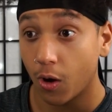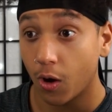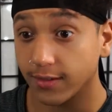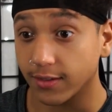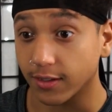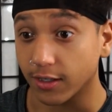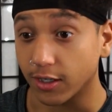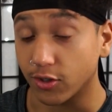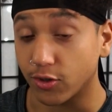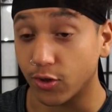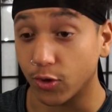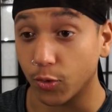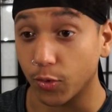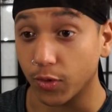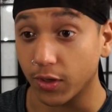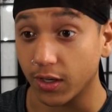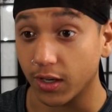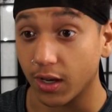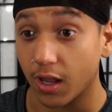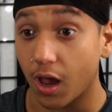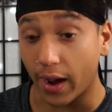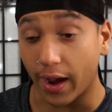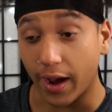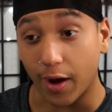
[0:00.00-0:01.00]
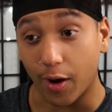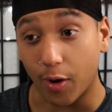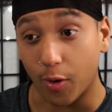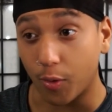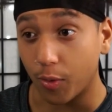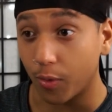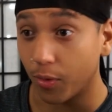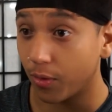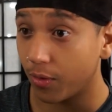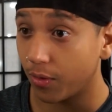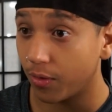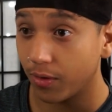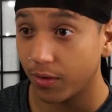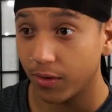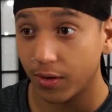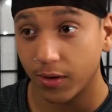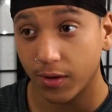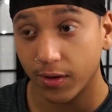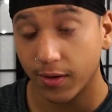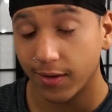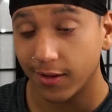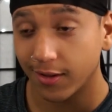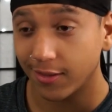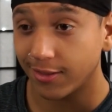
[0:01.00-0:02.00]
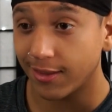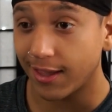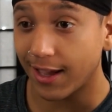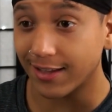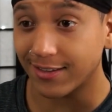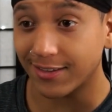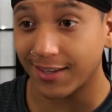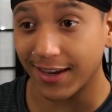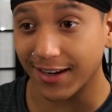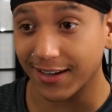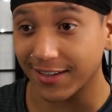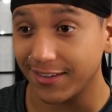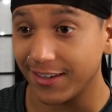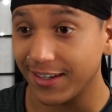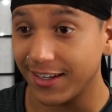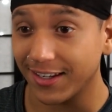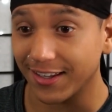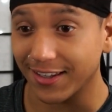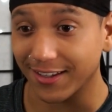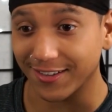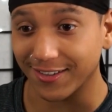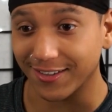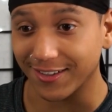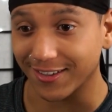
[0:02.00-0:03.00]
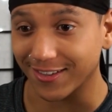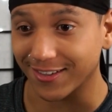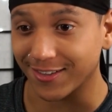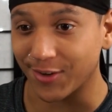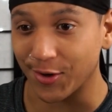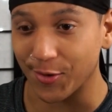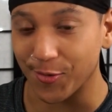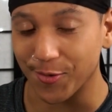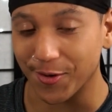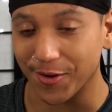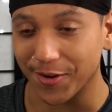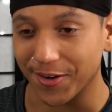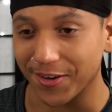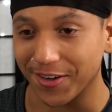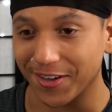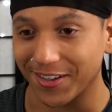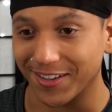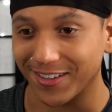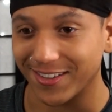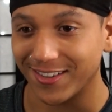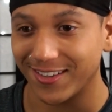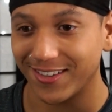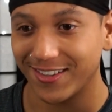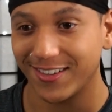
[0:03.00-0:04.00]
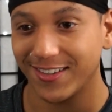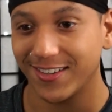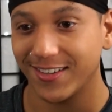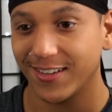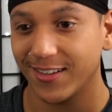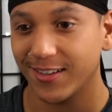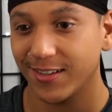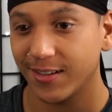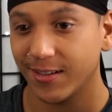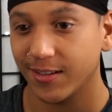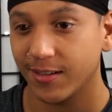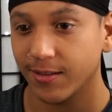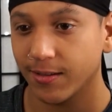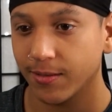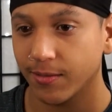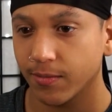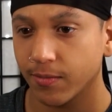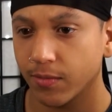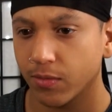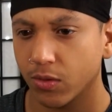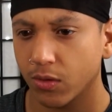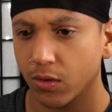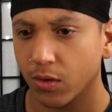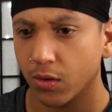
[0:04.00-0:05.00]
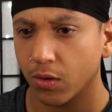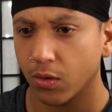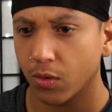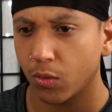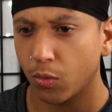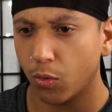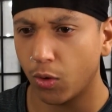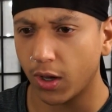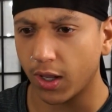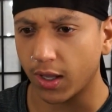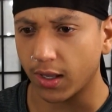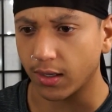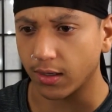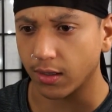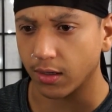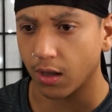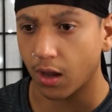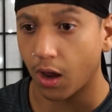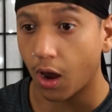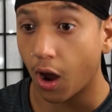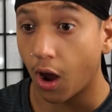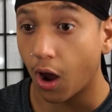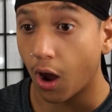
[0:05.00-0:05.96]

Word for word: He's gonna do it. Wow. That technique is just too good. What?